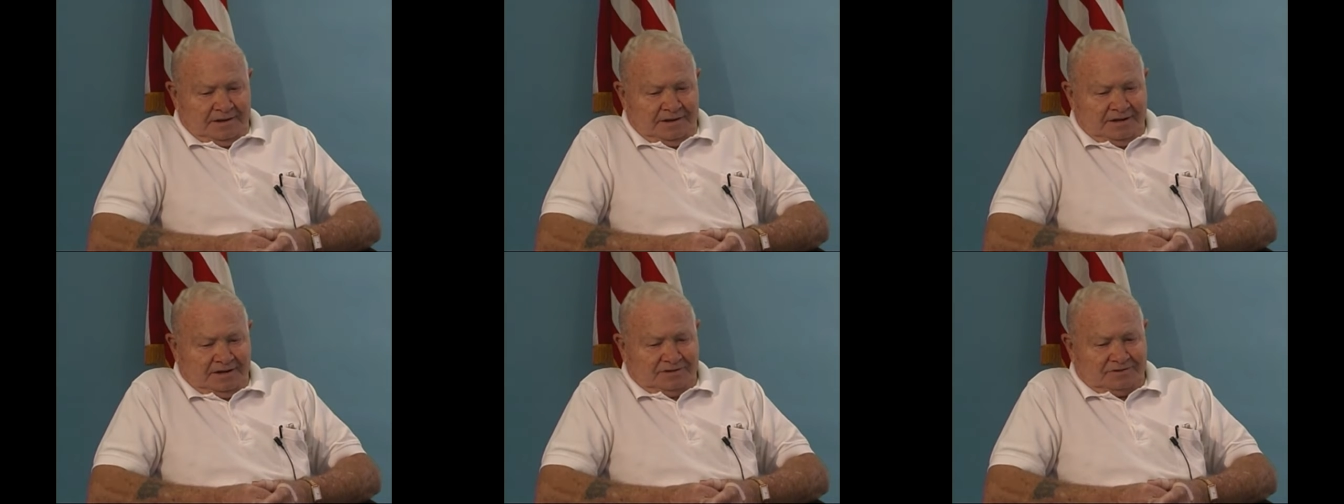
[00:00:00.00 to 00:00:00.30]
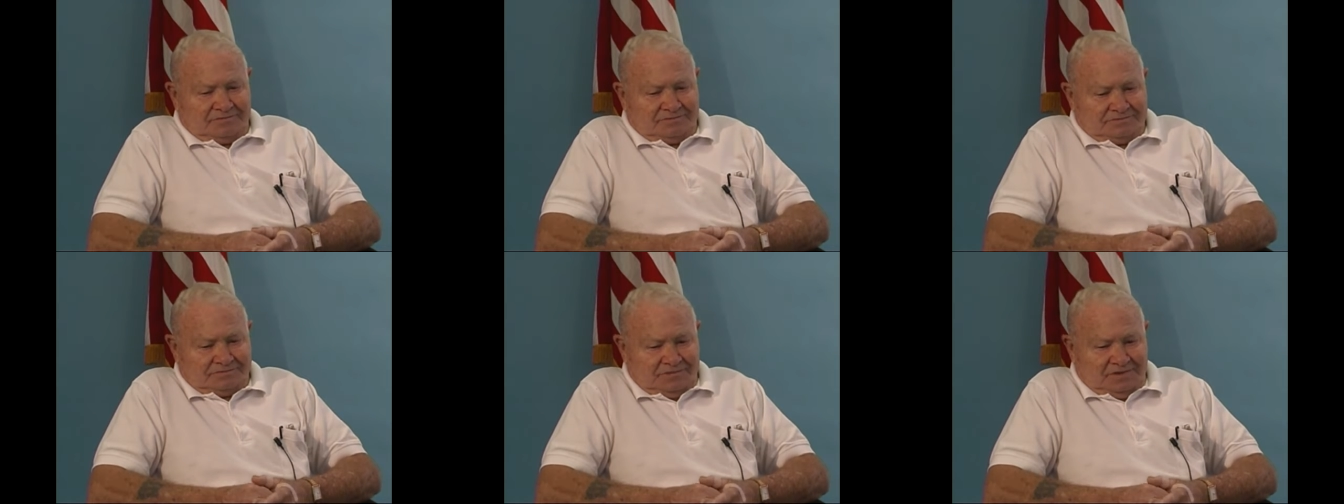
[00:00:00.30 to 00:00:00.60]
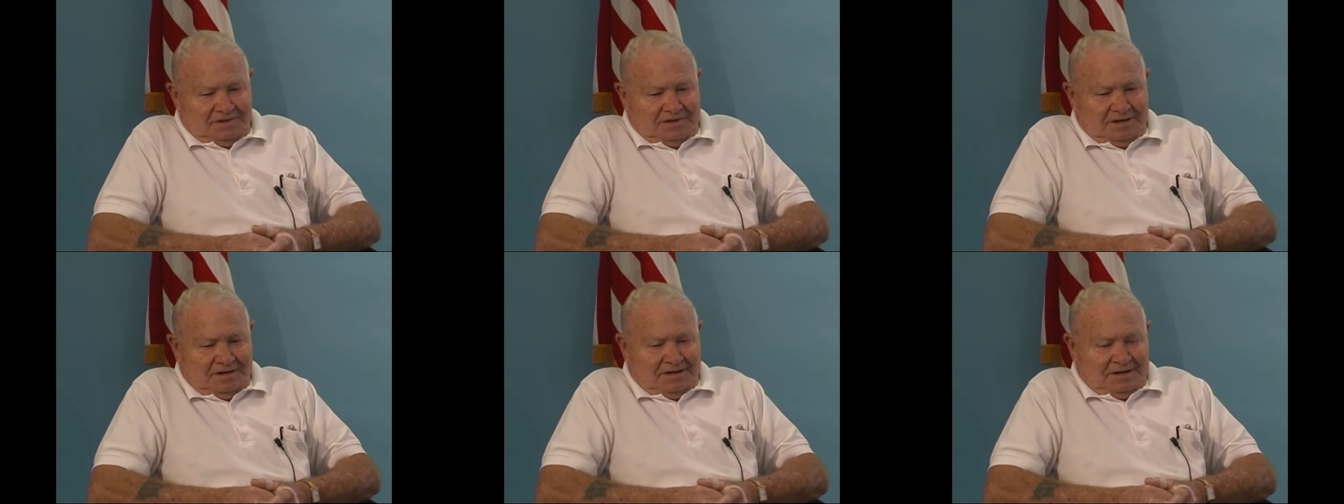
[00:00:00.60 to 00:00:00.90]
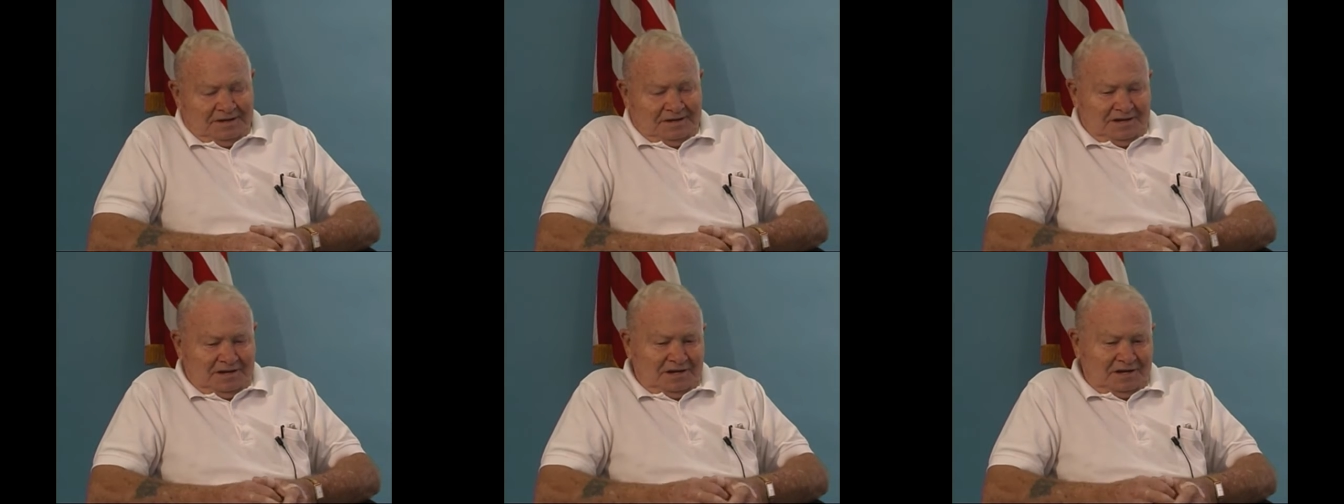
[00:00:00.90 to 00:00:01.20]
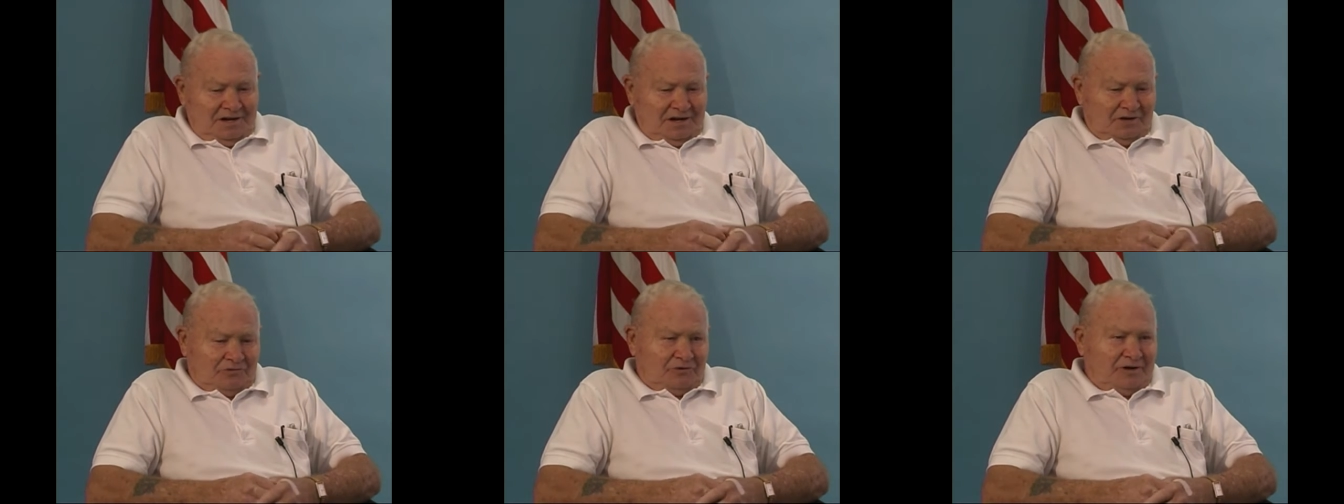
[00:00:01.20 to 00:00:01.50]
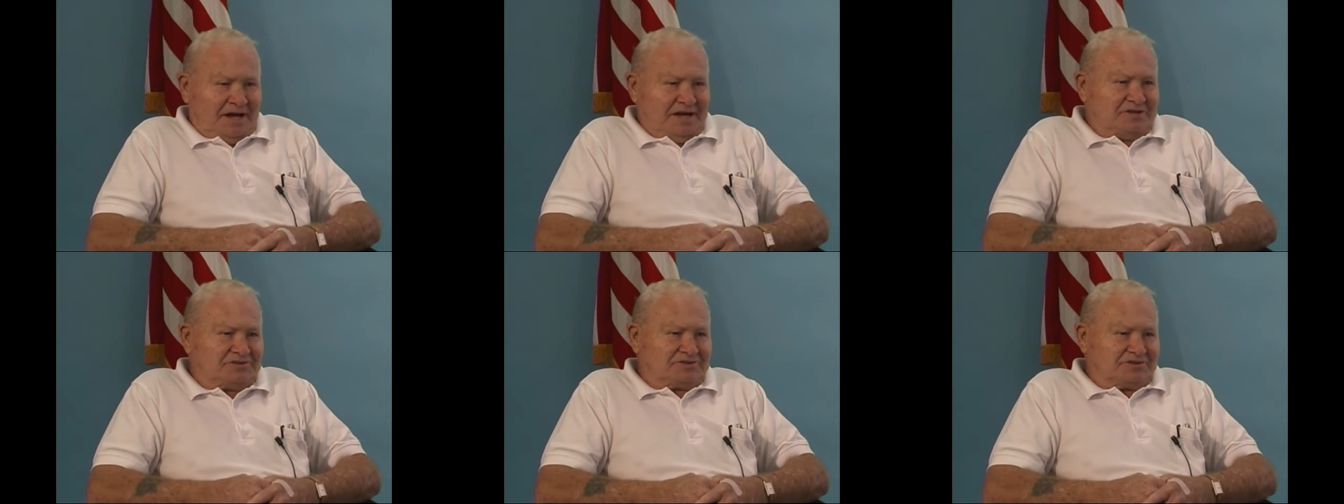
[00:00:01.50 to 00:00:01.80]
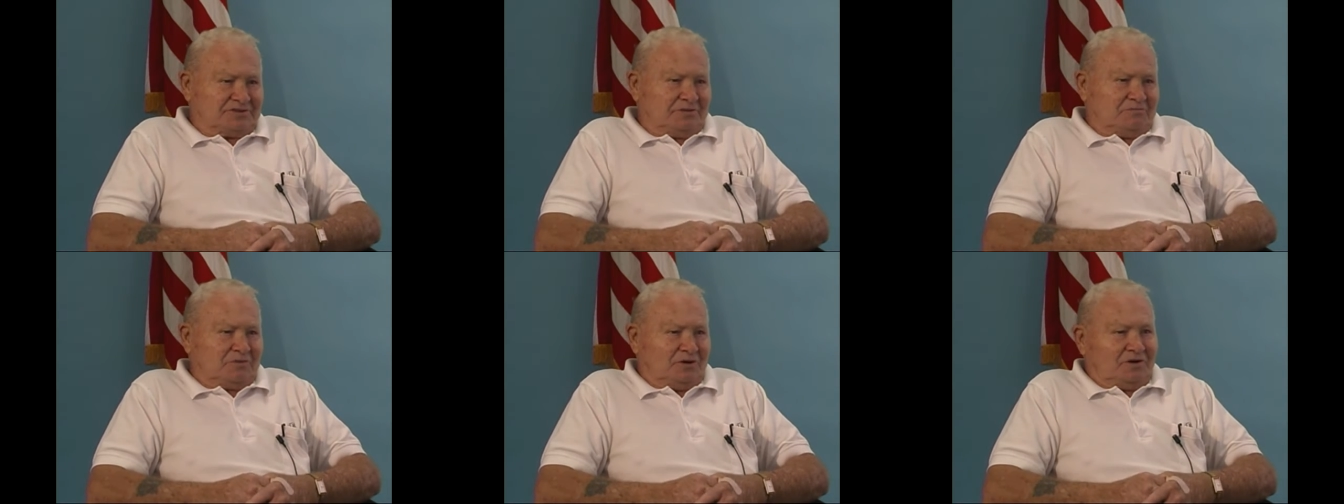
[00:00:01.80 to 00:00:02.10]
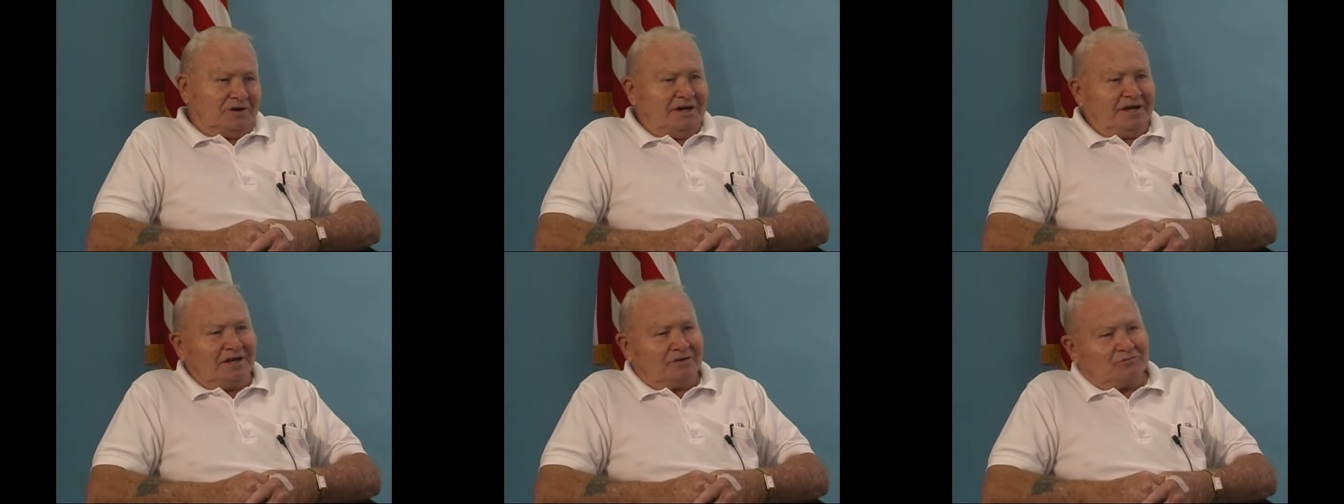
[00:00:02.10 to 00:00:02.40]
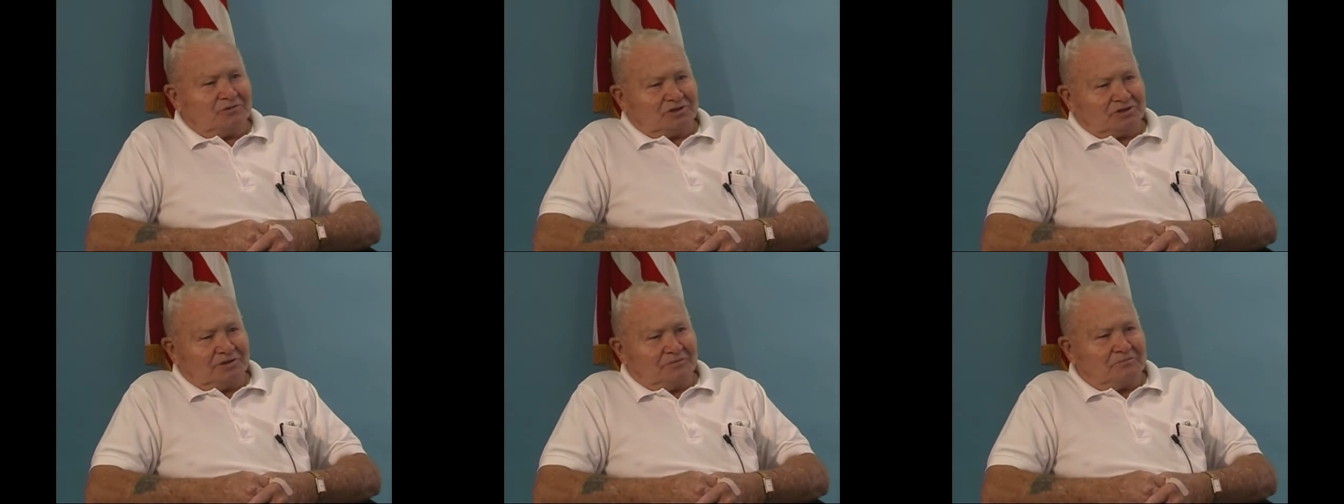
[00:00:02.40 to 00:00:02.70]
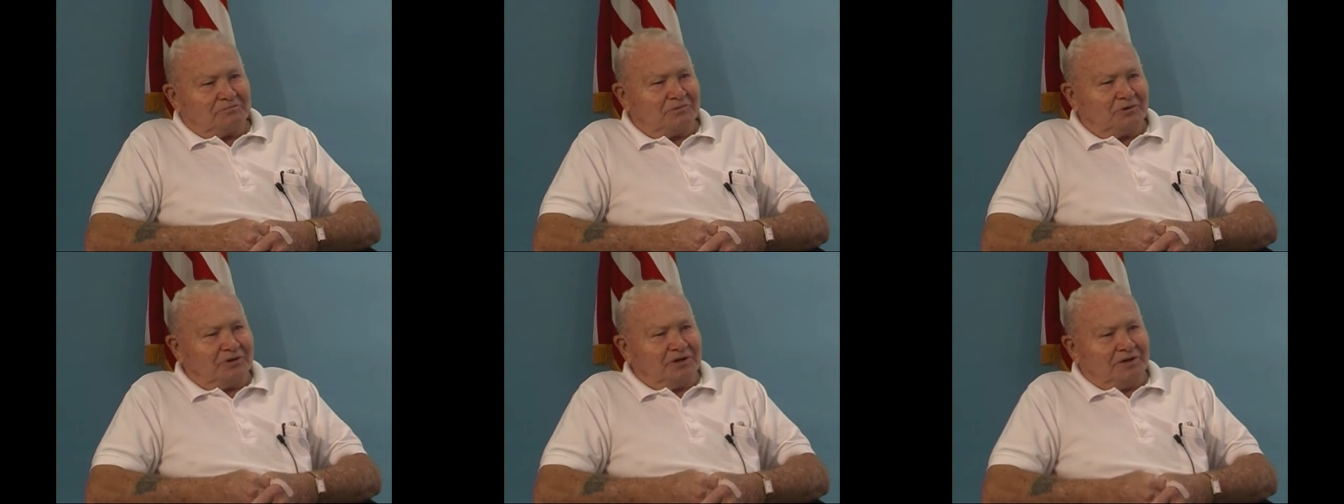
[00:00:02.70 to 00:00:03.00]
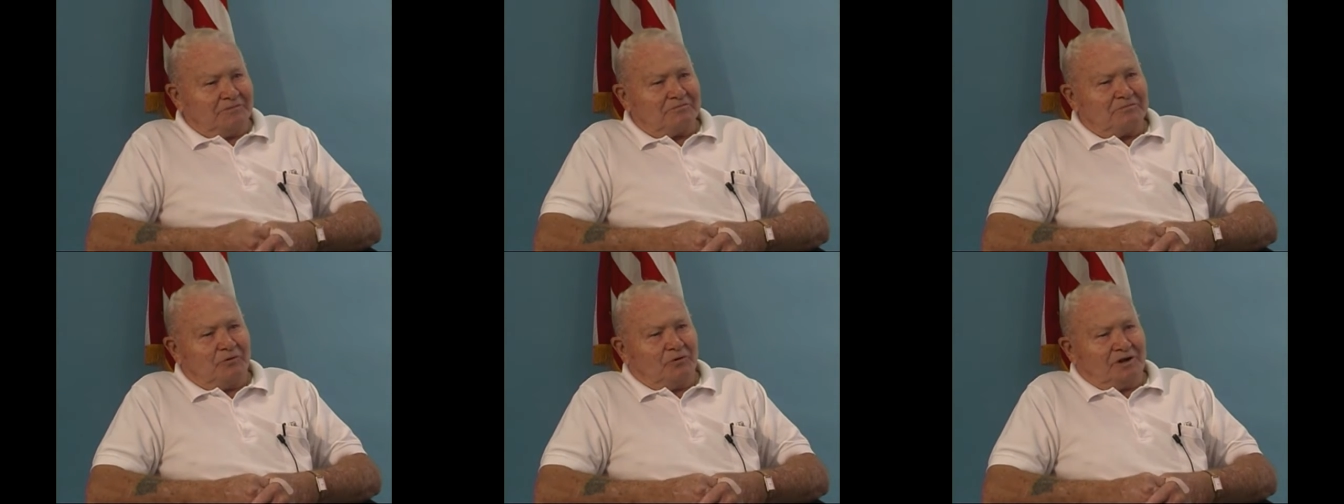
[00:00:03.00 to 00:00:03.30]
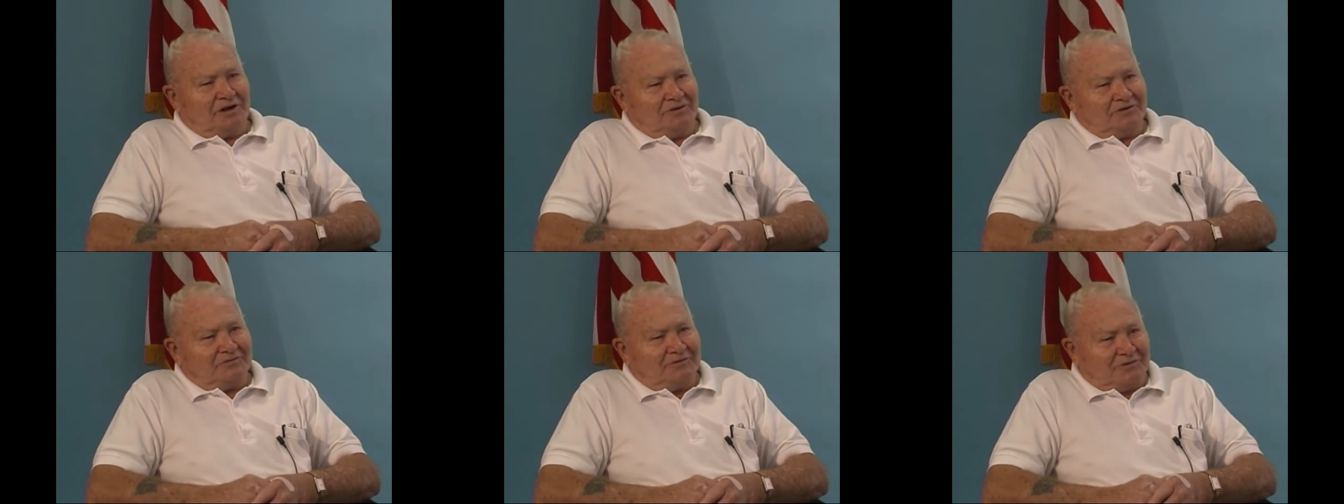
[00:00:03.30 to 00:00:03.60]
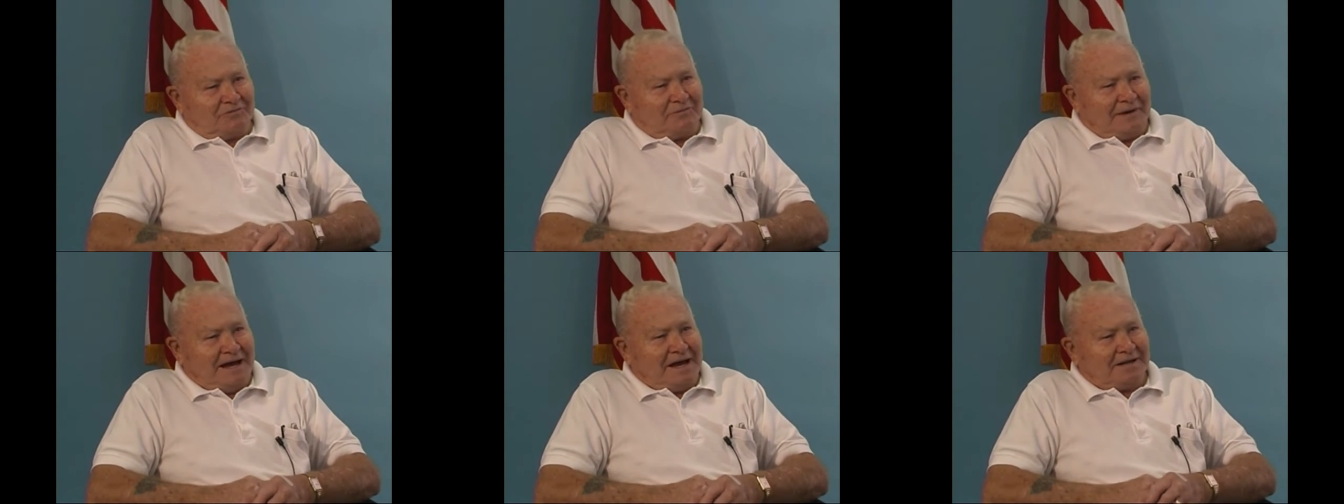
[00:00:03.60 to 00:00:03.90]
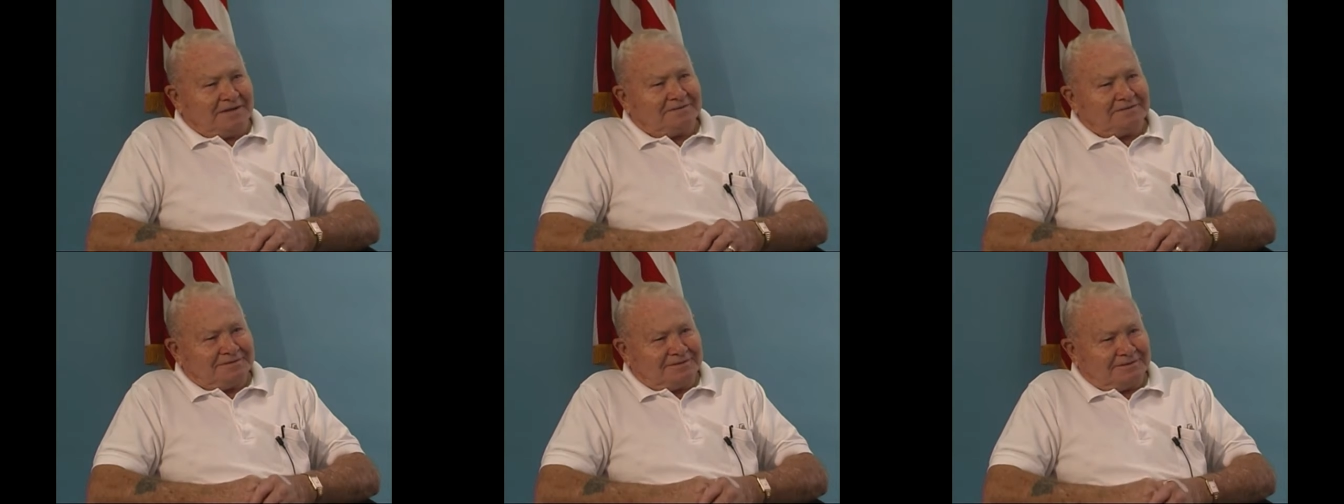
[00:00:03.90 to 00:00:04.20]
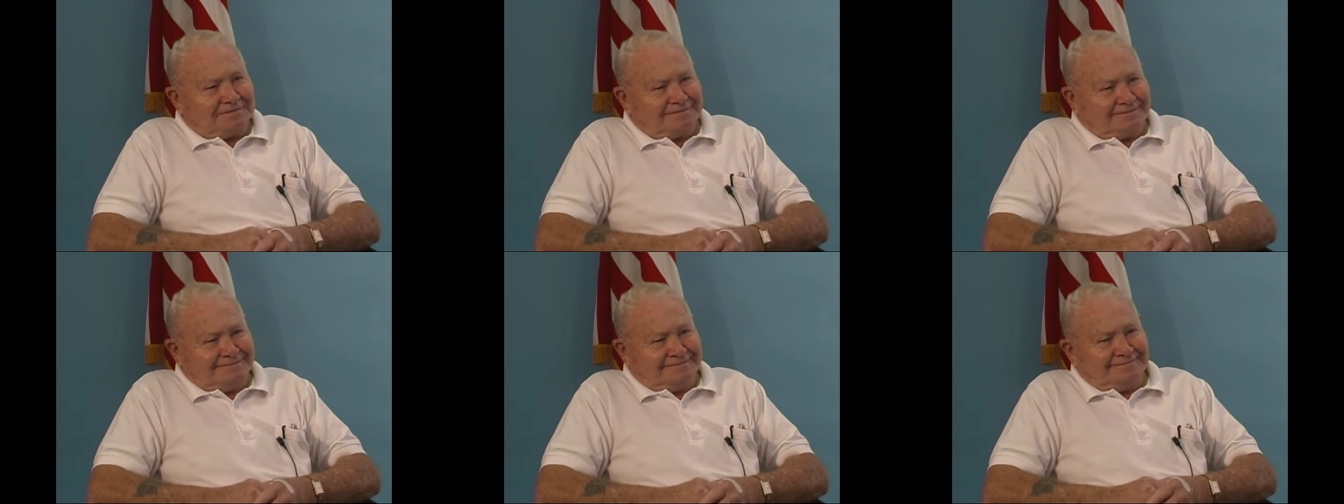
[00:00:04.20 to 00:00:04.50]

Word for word: And a race to Berlin was pretty important for Patton. So.